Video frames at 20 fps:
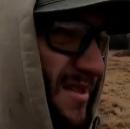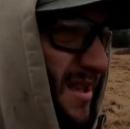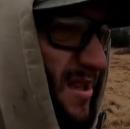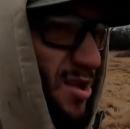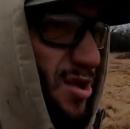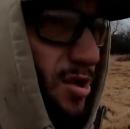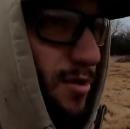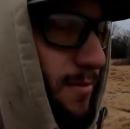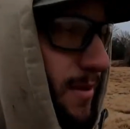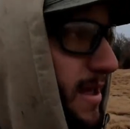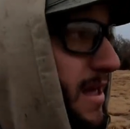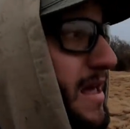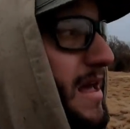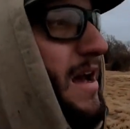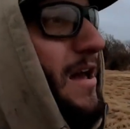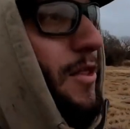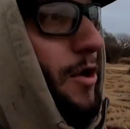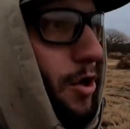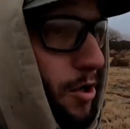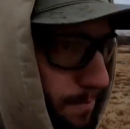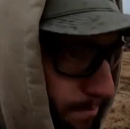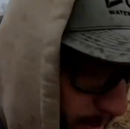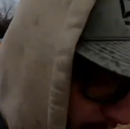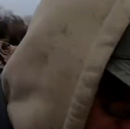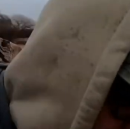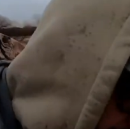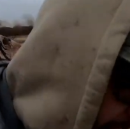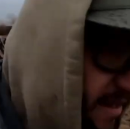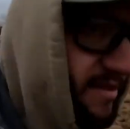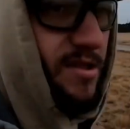say should be, there
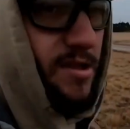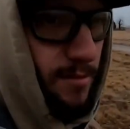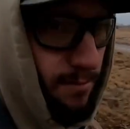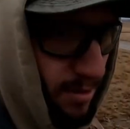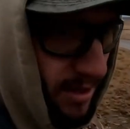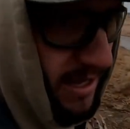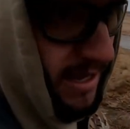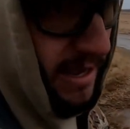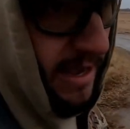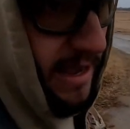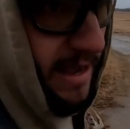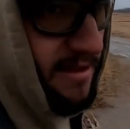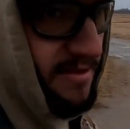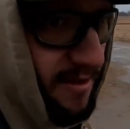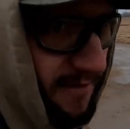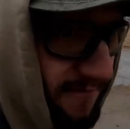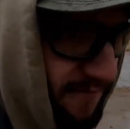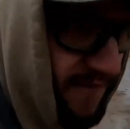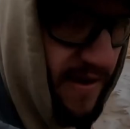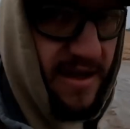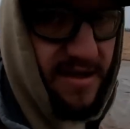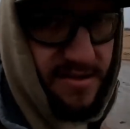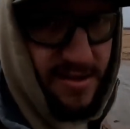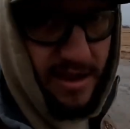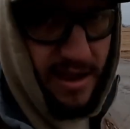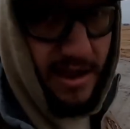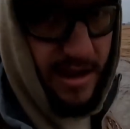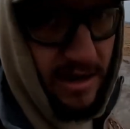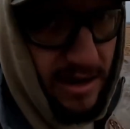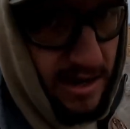possibly is a
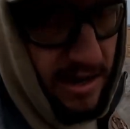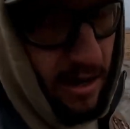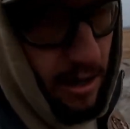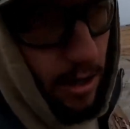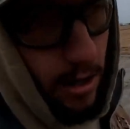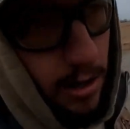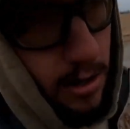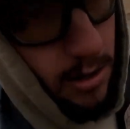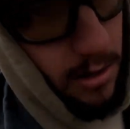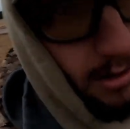pheasant in here.